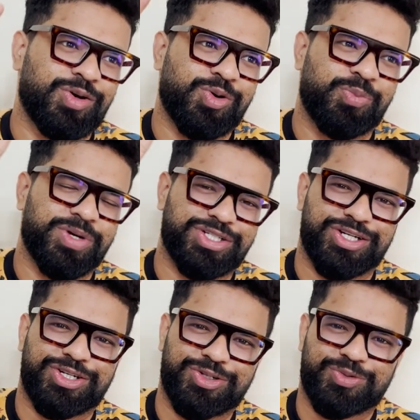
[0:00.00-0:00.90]
Roopesh
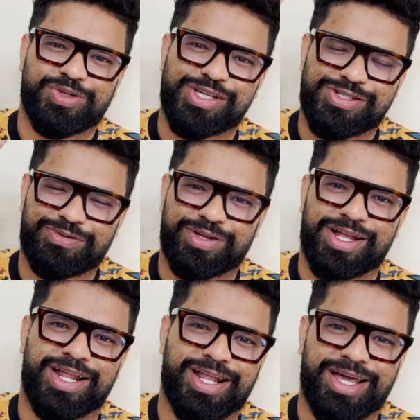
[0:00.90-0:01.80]
Shetty to reach
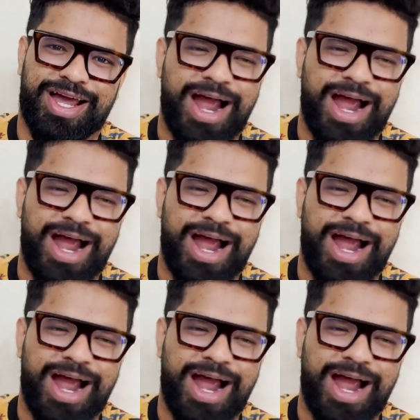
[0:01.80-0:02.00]
finale